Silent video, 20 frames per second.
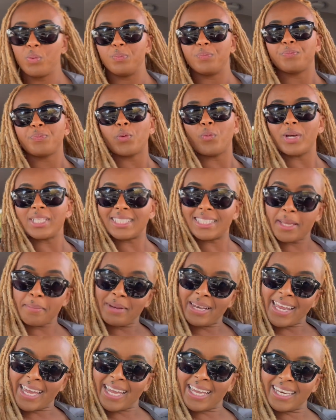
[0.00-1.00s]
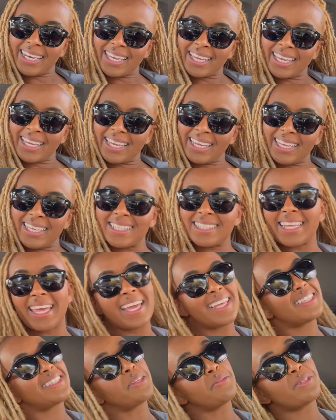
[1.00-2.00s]
What's up, ladies
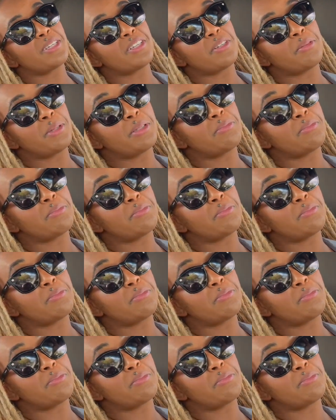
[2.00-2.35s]
and some gentlemen?